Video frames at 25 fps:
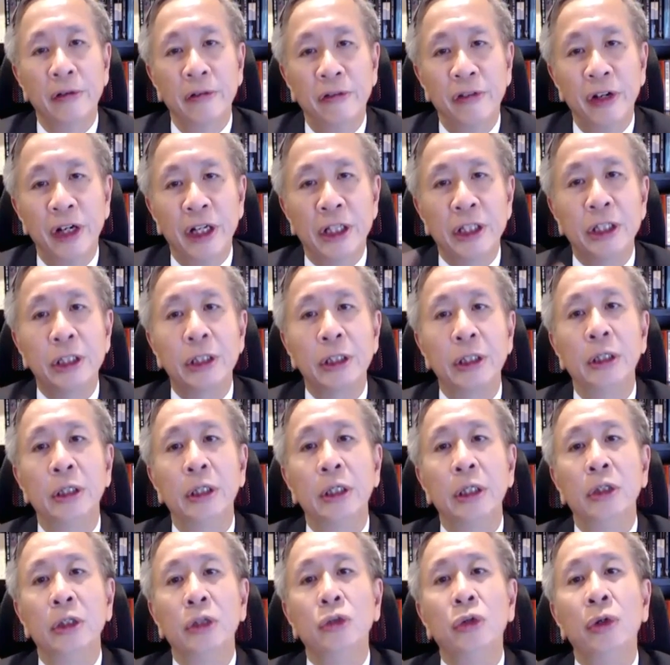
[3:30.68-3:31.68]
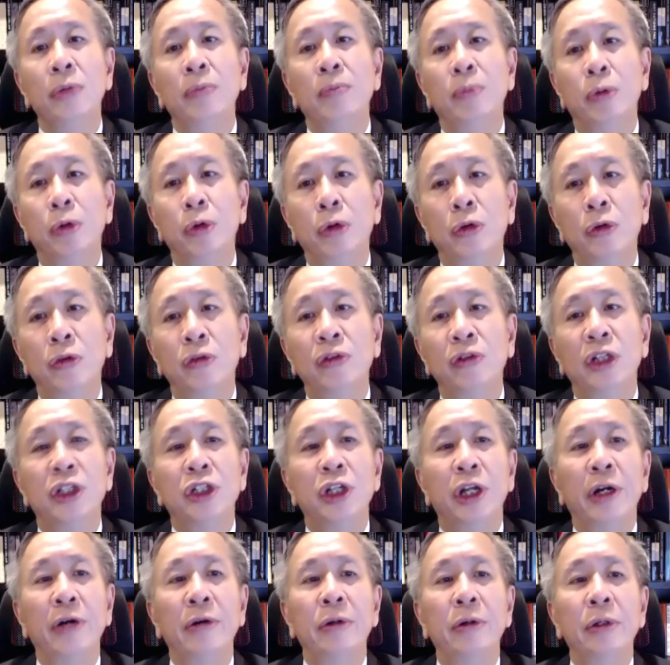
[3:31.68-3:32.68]
First, to improve the
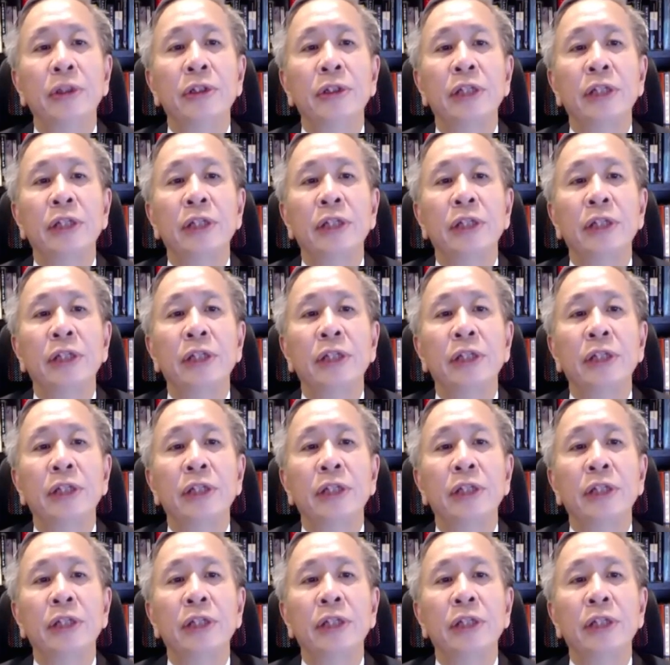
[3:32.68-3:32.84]
general